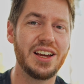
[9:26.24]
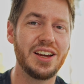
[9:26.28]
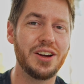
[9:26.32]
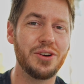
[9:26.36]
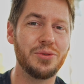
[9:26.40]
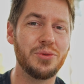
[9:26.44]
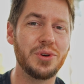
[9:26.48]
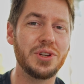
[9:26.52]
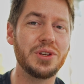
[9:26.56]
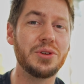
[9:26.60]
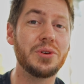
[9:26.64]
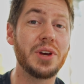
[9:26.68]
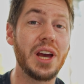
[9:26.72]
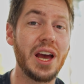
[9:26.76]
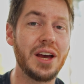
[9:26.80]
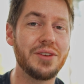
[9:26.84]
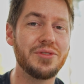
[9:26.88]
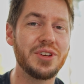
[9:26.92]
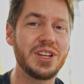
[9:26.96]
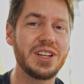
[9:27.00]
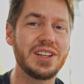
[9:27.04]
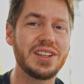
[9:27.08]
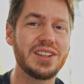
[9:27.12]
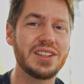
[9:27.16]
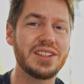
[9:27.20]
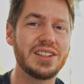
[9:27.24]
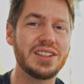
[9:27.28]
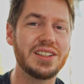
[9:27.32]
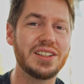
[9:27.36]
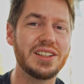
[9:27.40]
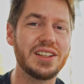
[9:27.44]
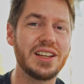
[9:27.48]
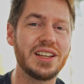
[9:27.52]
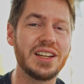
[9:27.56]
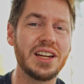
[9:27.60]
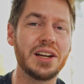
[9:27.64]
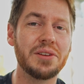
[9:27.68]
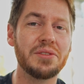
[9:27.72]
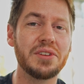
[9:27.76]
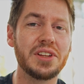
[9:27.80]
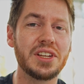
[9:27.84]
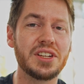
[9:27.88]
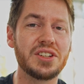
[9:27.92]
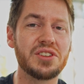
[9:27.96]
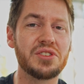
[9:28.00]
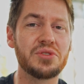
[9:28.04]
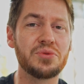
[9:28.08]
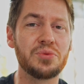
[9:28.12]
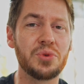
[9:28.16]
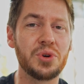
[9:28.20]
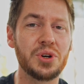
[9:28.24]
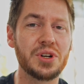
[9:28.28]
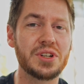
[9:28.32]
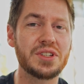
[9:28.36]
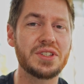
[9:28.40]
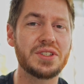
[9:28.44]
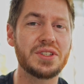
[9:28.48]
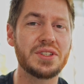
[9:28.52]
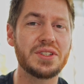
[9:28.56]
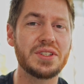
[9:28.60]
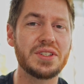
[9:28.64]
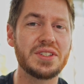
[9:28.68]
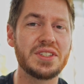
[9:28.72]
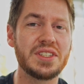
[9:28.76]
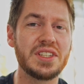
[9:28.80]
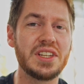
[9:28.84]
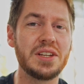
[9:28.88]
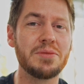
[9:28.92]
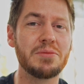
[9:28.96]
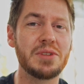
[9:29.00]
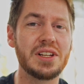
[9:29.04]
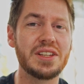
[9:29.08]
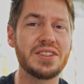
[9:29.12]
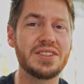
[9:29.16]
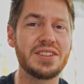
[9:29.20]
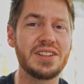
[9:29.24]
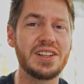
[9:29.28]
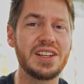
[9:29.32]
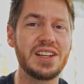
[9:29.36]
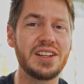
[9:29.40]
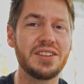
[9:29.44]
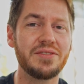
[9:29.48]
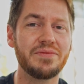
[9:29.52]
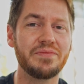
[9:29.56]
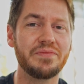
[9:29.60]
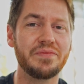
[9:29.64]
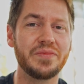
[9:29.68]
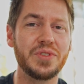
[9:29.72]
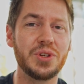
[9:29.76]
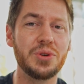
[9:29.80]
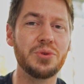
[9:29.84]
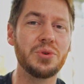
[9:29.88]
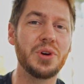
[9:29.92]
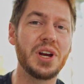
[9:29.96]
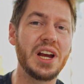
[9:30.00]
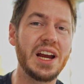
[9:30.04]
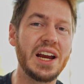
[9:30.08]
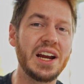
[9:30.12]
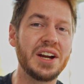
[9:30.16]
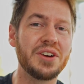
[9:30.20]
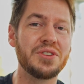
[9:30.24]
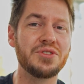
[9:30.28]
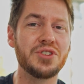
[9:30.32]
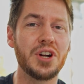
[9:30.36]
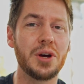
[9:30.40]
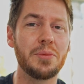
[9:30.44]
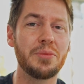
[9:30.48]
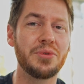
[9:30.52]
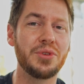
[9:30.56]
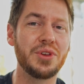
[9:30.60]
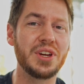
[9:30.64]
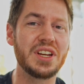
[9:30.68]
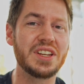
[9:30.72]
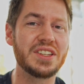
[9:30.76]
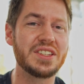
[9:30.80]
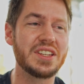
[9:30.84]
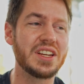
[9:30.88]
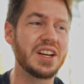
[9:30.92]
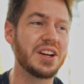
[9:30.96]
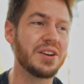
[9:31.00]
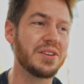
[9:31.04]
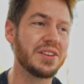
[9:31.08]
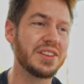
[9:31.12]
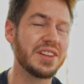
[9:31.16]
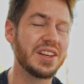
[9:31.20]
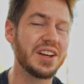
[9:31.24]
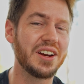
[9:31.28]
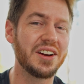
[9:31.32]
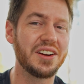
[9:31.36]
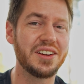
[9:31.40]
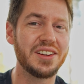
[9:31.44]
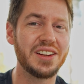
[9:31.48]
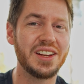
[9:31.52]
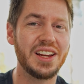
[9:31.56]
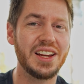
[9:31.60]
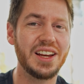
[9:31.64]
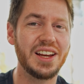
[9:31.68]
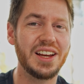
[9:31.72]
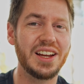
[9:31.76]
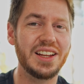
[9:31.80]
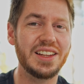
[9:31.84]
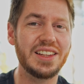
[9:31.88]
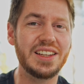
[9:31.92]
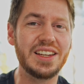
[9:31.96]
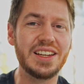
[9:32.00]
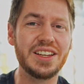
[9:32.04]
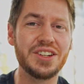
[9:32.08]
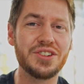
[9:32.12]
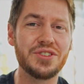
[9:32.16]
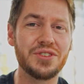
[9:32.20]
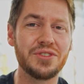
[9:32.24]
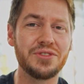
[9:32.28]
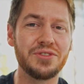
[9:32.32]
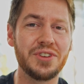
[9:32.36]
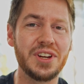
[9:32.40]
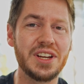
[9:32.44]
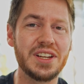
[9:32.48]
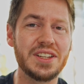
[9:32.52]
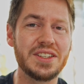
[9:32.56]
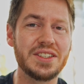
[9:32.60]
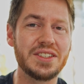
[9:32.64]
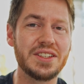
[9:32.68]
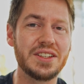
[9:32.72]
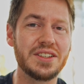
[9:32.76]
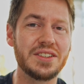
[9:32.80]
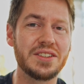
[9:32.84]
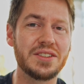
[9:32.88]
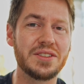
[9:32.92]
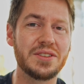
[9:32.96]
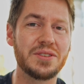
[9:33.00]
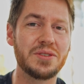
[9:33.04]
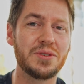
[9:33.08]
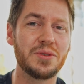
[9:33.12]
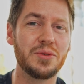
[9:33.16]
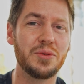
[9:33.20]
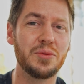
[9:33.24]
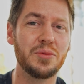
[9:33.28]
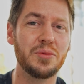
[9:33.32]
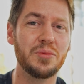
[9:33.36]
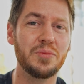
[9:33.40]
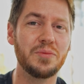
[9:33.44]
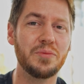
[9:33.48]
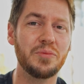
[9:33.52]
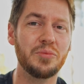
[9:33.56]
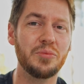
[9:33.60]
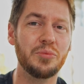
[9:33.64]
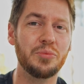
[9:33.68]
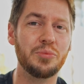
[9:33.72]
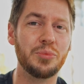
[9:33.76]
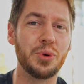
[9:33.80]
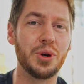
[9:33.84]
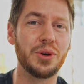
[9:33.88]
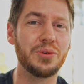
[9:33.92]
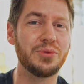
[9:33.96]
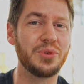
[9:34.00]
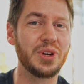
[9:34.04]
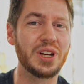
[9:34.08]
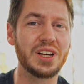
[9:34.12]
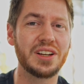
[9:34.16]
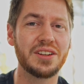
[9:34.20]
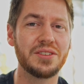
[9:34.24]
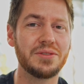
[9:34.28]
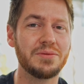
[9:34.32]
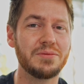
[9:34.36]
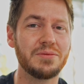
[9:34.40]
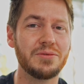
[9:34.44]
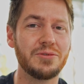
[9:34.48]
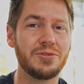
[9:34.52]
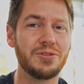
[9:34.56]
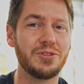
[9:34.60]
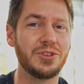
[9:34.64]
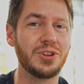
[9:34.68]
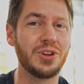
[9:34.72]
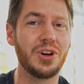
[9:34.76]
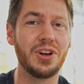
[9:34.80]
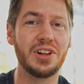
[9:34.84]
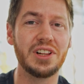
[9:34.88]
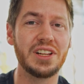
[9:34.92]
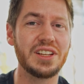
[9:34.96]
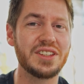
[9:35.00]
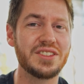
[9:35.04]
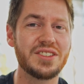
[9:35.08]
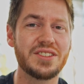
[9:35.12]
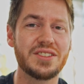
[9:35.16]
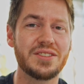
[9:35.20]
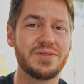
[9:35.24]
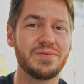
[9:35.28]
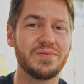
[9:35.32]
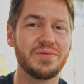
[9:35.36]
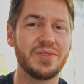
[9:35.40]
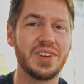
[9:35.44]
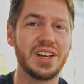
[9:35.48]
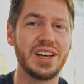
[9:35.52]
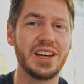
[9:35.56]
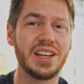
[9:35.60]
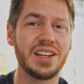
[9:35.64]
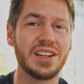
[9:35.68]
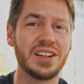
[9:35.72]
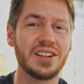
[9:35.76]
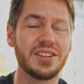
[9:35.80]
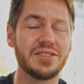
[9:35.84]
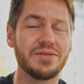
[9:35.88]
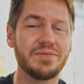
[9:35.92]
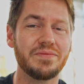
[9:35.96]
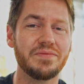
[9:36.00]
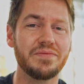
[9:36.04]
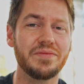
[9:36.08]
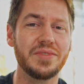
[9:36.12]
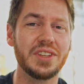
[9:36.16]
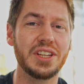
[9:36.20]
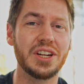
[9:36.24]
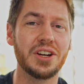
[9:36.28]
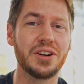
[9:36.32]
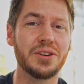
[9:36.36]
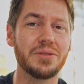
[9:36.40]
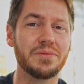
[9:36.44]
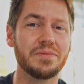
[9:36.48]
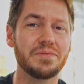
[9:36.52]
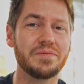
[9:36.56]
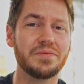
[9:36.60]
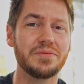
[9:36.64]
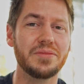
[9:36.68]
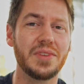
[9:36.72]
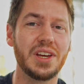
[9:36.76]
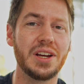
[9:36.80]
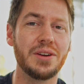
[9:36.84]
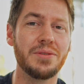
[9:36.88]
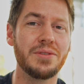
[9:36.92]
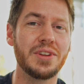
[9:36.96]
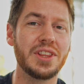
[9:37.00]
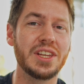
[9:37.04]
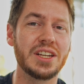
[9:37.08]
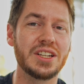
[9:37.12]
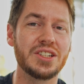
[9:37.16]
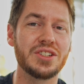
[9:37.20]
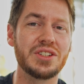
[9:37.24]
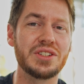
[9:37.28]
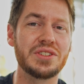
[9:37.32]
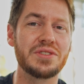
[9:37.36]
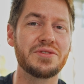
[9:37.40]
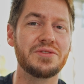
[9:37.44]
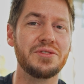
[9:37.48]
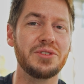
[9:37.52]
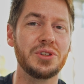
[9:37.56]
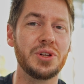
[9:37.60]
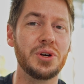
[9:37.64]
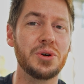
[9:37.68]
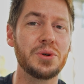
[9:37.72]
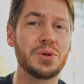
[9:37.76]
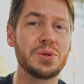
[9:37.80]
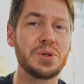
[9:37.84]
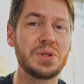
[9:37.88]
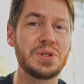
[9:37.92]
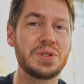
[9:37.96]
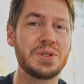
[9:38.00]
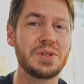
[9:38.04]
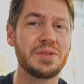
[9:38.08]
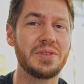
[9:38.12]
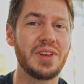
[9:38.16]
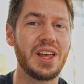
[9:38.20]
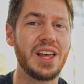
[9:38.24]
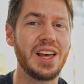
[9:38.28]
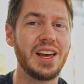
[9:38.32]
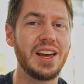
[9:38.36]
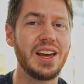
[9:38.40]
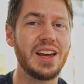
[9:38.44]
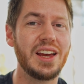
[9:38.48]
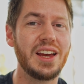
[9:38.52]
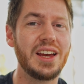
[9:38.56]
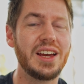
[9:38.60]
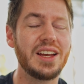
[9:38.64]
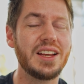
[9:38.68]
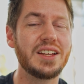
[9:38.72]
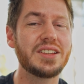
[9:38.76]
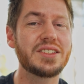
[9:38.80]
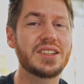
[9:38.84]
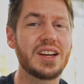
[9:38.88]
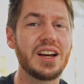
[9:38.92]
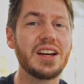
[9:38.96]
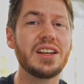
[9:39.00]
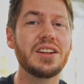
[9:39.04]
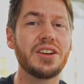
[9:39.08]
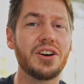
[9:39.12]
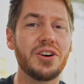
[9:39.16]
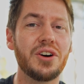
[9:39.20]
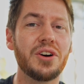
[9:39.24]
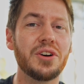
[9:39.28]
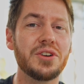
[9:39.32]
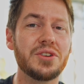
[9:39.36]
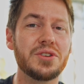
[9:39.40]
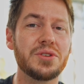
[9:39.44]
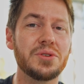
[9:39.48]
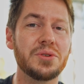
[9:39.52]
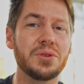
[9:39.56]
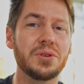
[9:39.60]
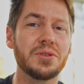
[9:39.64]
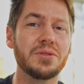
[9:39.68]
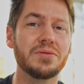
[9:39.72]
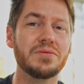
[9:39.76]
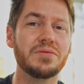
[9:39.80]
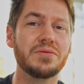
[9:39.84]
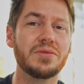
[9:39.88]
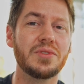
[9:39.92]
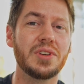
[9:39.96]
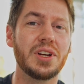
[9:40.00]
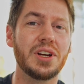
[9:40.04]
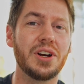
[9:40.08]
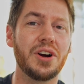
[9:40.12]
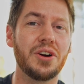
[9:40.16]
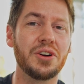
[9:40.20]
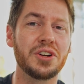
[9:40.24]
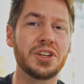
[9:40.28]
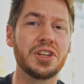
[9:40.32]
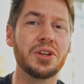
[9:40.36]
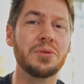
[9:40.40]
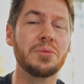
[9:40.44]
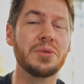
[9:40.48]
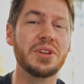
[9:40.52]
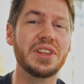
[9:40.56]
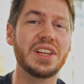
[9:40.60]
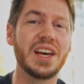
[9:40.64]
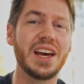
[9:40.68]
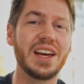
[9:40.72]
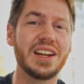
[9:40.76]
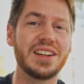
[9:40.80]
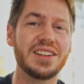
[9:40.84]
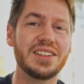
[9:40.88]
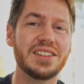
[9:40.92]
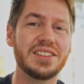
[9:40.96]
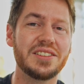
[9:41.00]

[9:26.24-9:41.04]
when you have it and everything just works seamlessly, you airdrop things here and there, the interface is perfect, flawless, and everything just flows. It's kind of hard to argue with that.